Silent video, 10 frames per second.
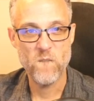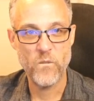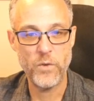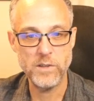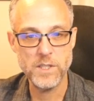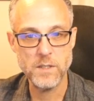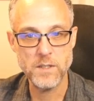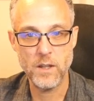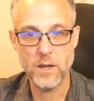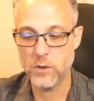Varnish has
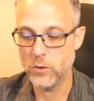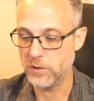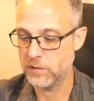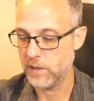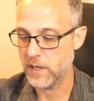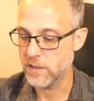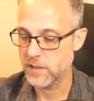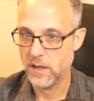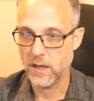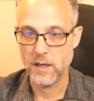a lot of cool
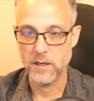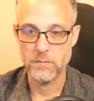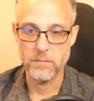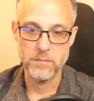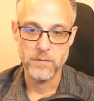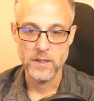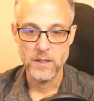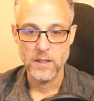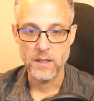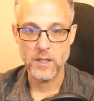tricks.
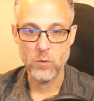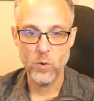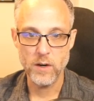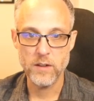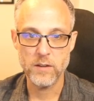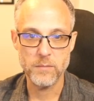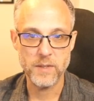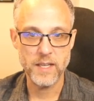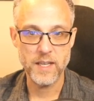Like one of them